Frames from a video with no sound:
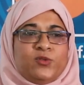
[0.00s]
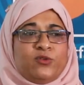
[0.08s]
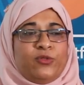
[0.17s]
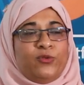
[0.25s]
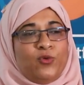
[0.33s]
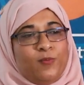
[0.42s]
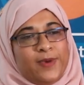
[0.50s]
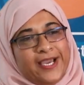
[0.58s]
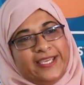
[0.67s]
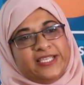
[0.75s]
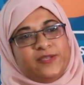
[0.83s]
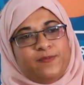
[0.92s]
So through
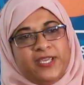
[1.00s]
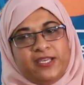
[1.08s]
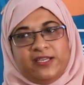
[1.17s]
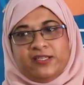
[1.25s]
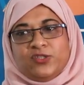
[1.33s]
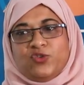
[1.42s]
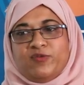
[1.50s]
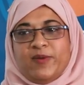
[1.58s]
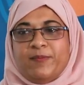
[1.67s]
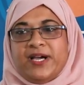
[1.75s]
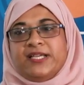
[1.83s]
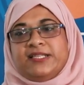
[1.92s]
my experience with
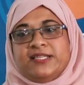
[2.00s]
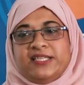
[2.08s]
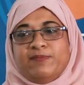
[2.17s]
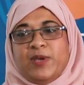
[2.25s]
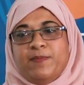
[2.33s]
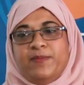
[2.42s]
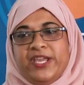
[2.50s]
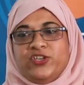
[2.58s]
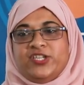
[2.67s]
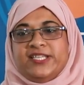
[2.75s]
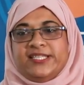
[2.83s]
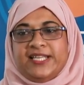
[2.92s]
my master's and my
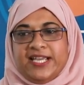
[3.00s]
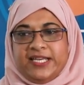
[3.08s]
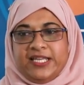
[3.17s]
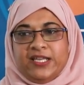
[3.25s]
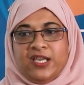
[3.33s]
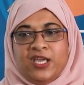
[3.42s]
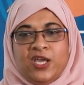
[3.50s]
PhD study,